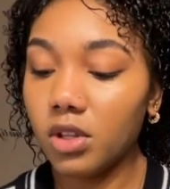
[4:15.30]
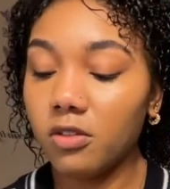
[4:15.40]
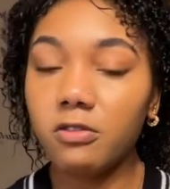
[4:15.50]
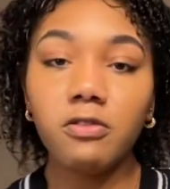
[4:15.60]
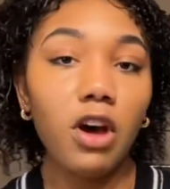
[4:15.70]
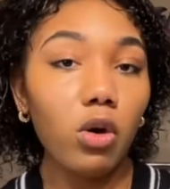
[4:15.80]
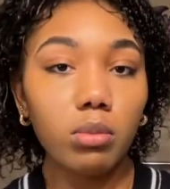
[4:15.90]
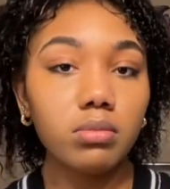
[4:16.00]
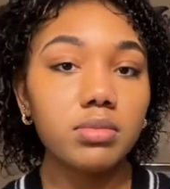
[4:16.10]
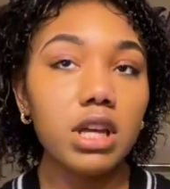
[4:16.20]

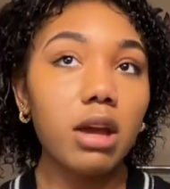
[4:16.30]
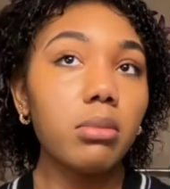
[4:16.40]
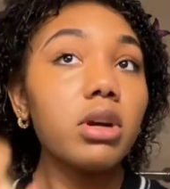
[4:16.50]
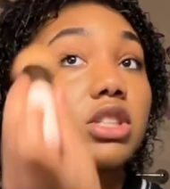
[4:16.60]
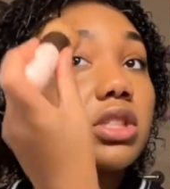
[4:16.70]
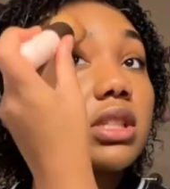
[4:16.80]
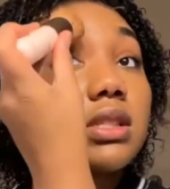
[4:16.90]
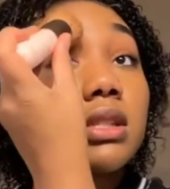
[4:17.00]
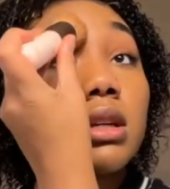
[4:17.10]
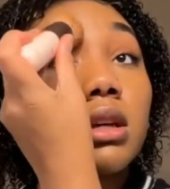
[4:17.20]
felt type
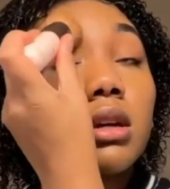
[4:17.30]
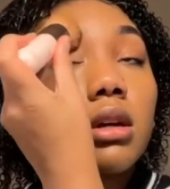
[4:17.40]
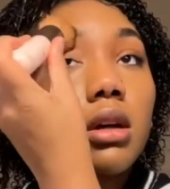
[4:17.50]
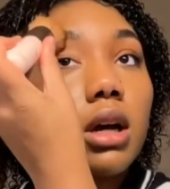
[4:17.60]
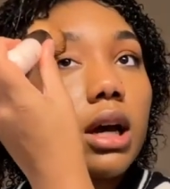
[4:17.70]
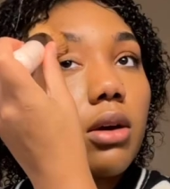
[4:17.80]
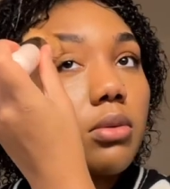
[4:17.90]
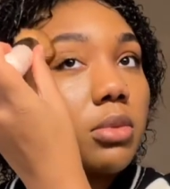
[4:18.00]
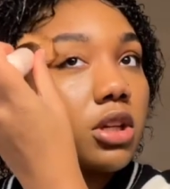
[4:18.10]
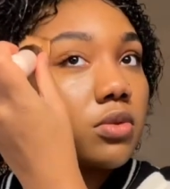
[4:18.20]
brushes, I would
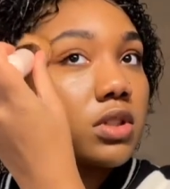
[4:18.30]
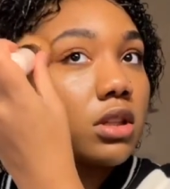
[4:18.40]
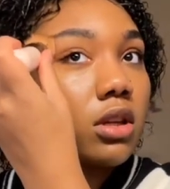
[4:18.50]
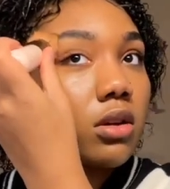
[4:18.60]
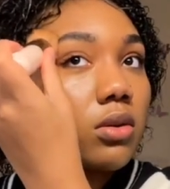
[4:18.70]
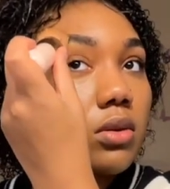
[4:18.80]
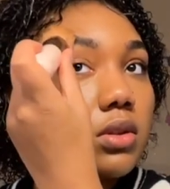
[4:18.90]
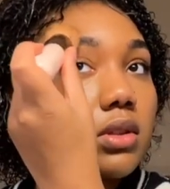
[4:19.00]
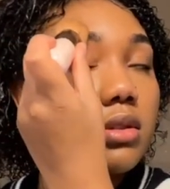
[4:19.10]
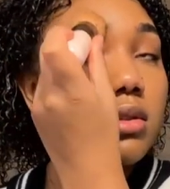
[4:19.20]
be using those.